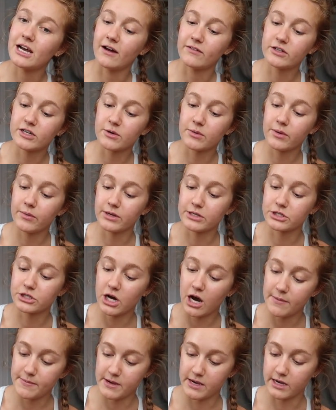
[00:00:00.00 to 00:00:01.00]
after we went
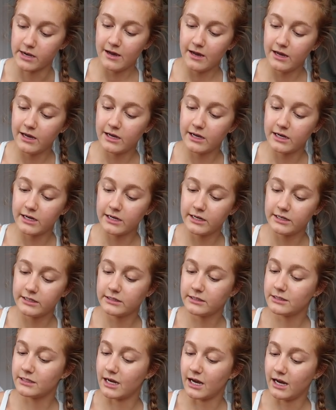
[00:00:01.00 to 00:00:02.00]
shopping
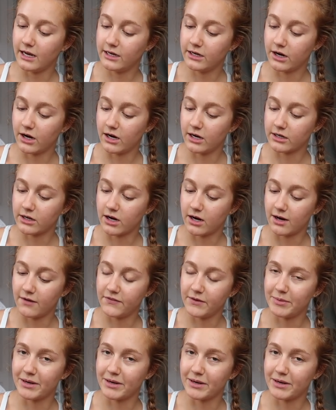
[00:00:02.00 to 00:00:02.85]
and I got coffee,